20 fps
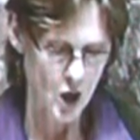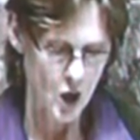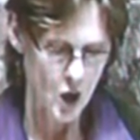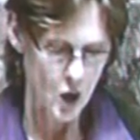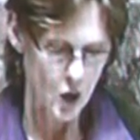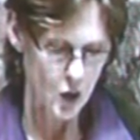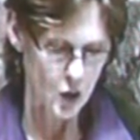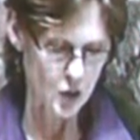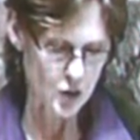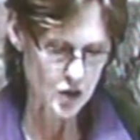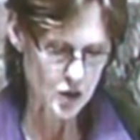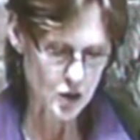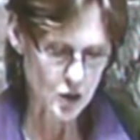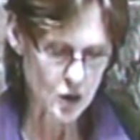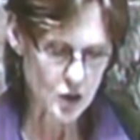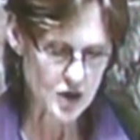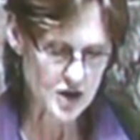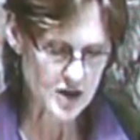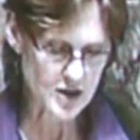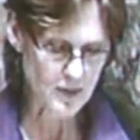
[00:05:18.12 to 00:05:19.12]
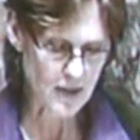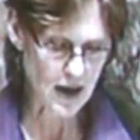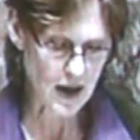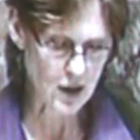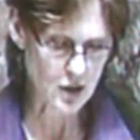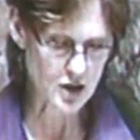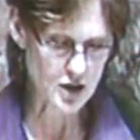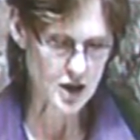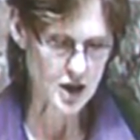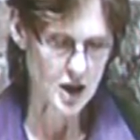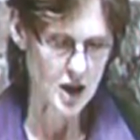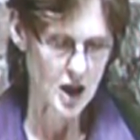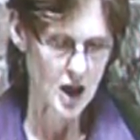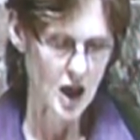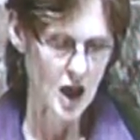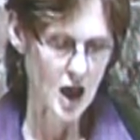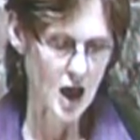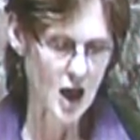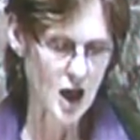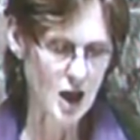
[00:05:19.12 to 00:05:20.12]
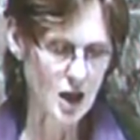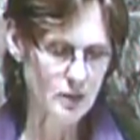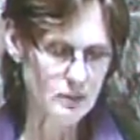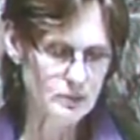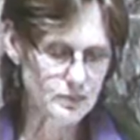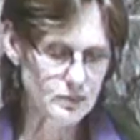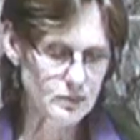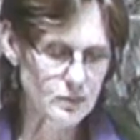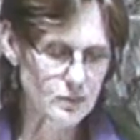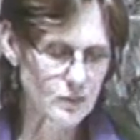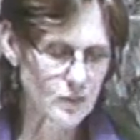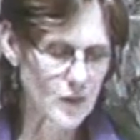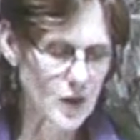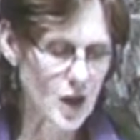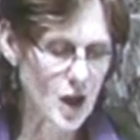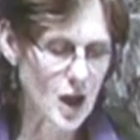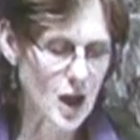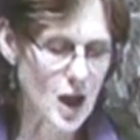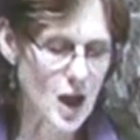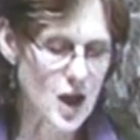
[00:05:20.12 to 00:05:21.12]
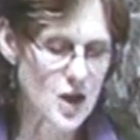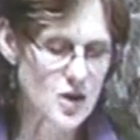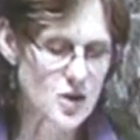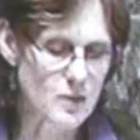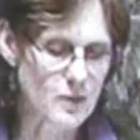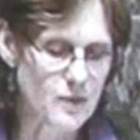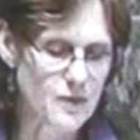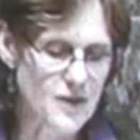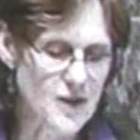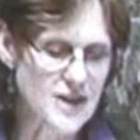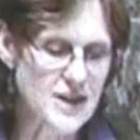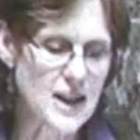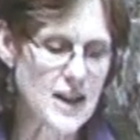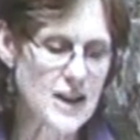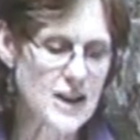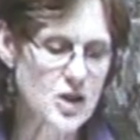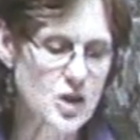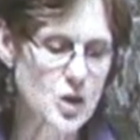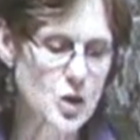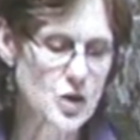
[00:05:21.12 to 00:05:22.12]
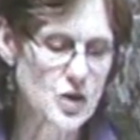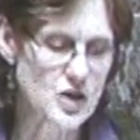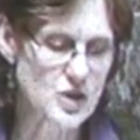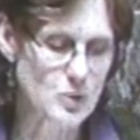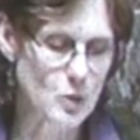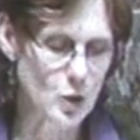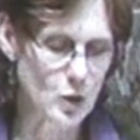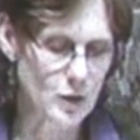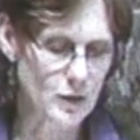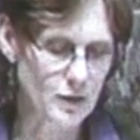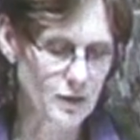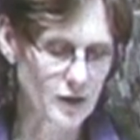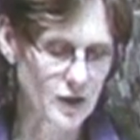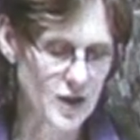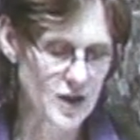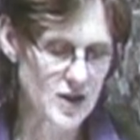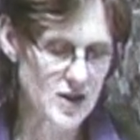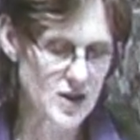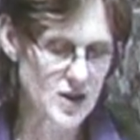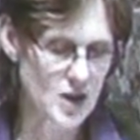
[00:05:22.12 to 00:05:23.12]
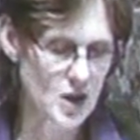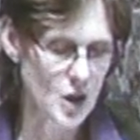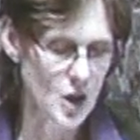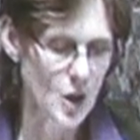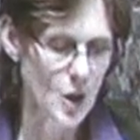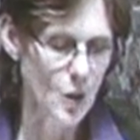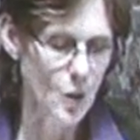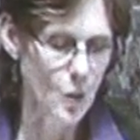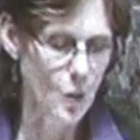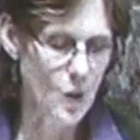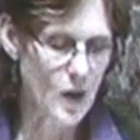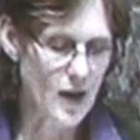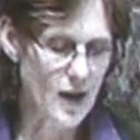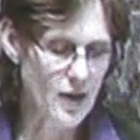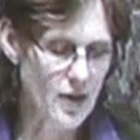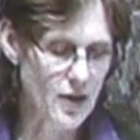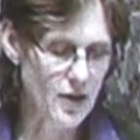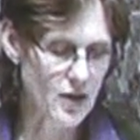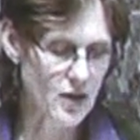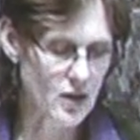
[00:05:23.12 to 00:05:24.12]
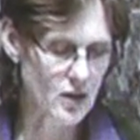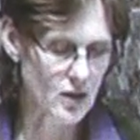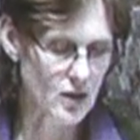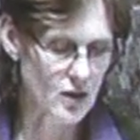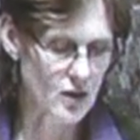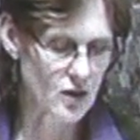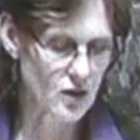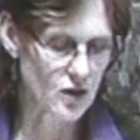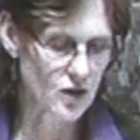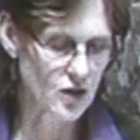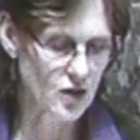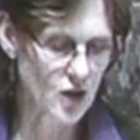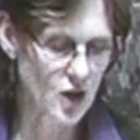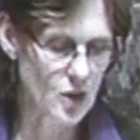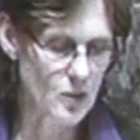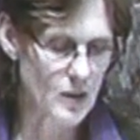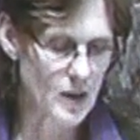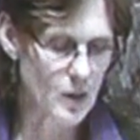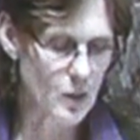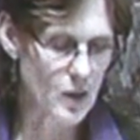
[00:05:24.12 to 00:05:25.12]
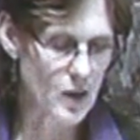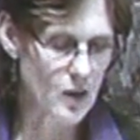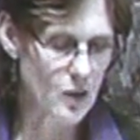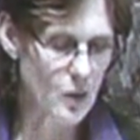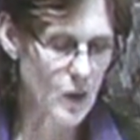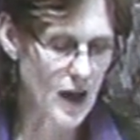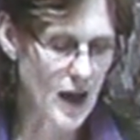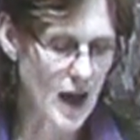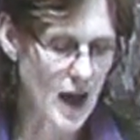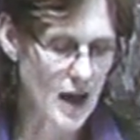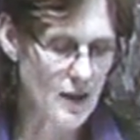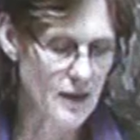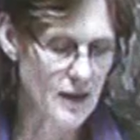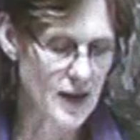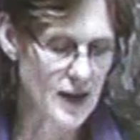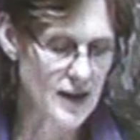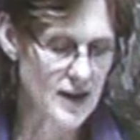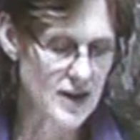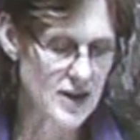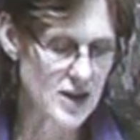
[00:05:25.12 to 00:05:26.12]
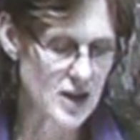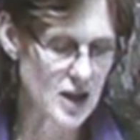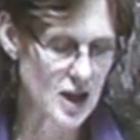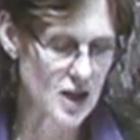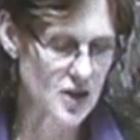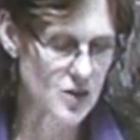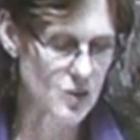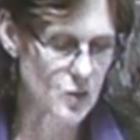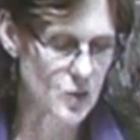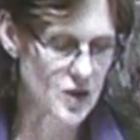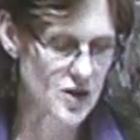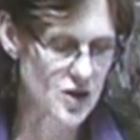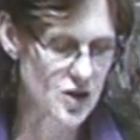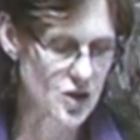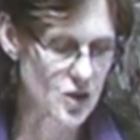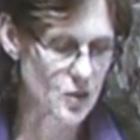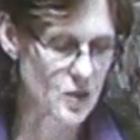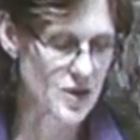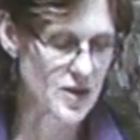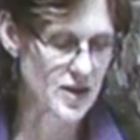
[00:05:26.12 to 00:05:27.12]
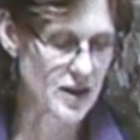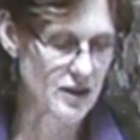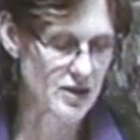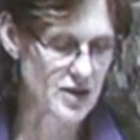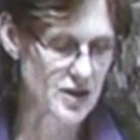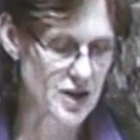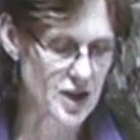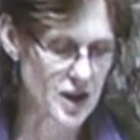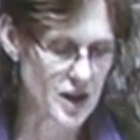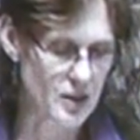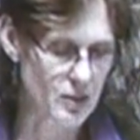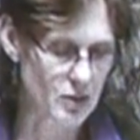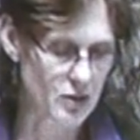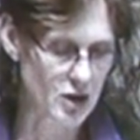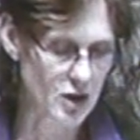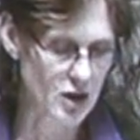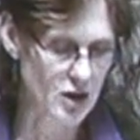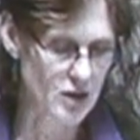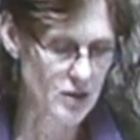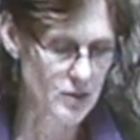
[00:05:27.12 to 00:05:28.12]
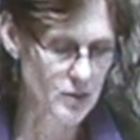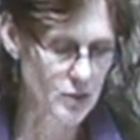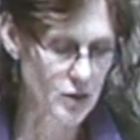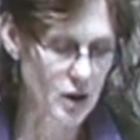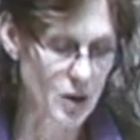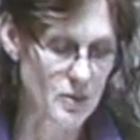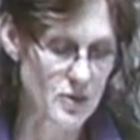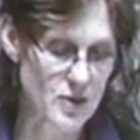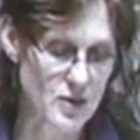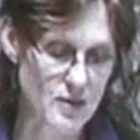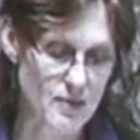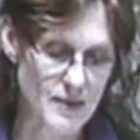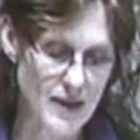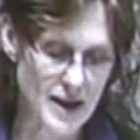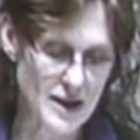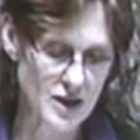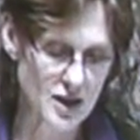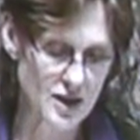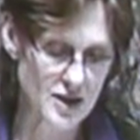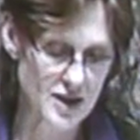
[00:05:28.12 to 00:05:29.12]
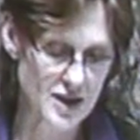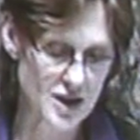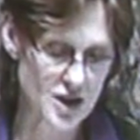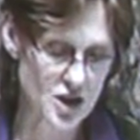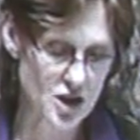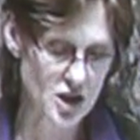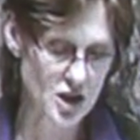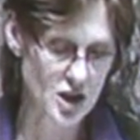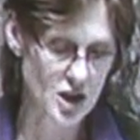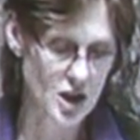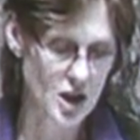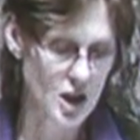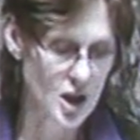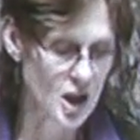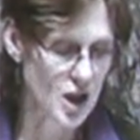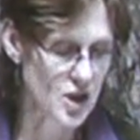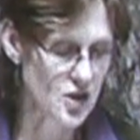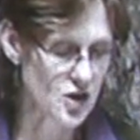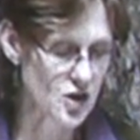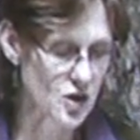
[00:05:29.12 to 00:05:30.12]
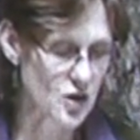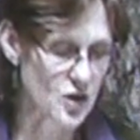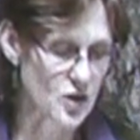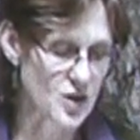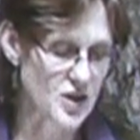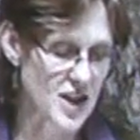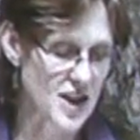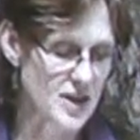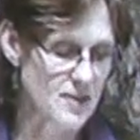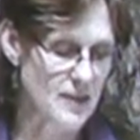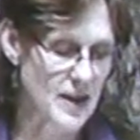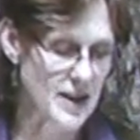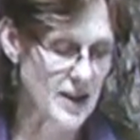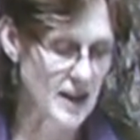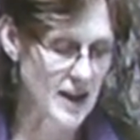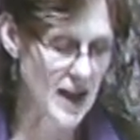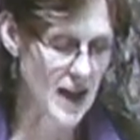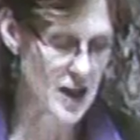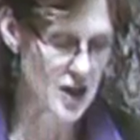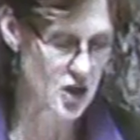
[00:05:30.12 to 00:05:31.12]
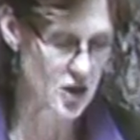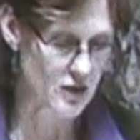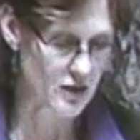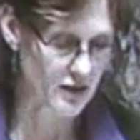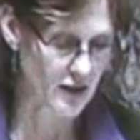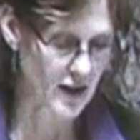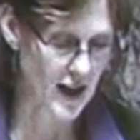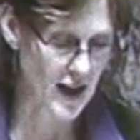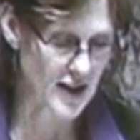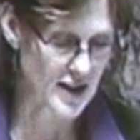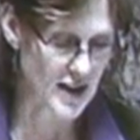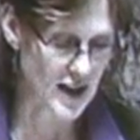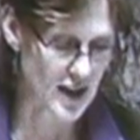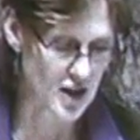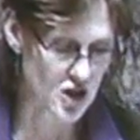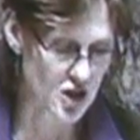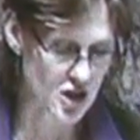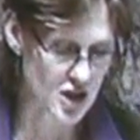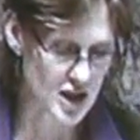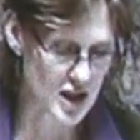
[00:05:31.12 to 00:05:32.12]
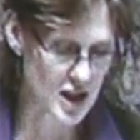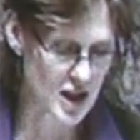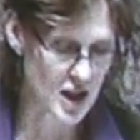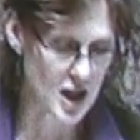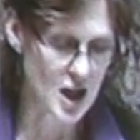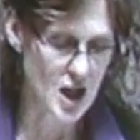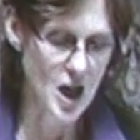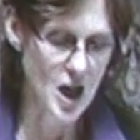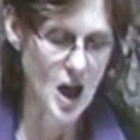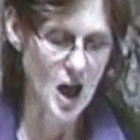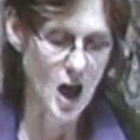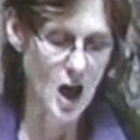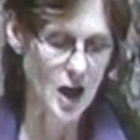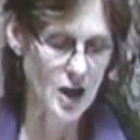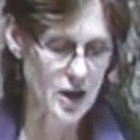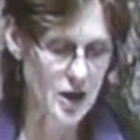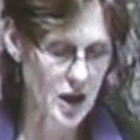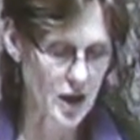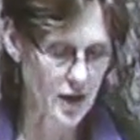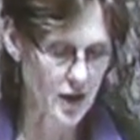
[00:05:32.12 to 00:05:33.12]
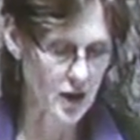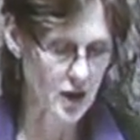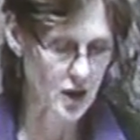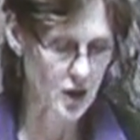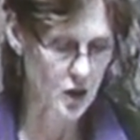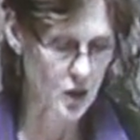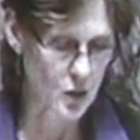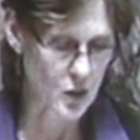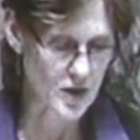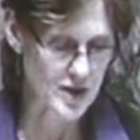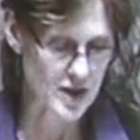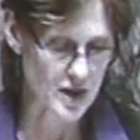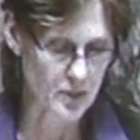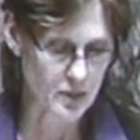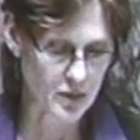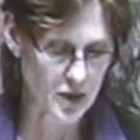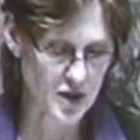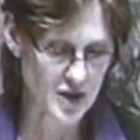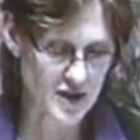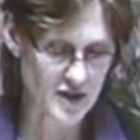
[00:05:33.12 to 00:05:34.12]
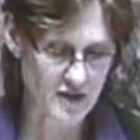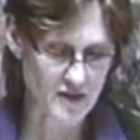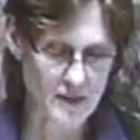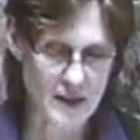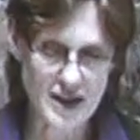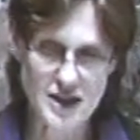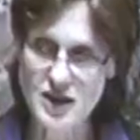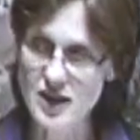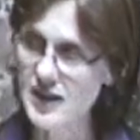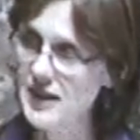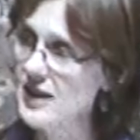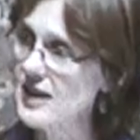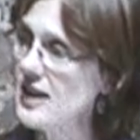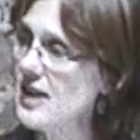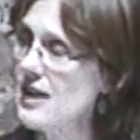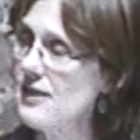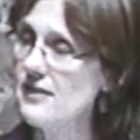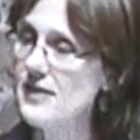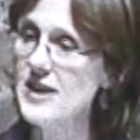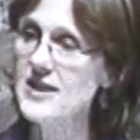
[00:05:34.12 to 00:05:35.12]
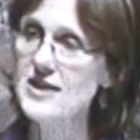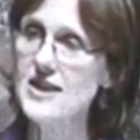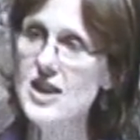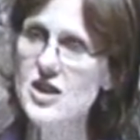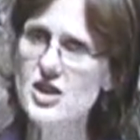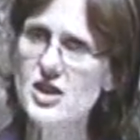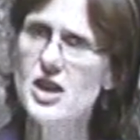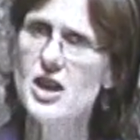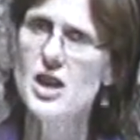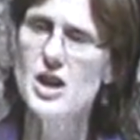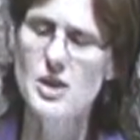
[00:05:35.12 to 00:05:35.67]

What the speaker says: who talks about a classroom physically too small for us, with so many, we have in this classroom one student with serious learning problems with a medical condition, a student who takes medication for ADHD, another who is in the process of medical investigation.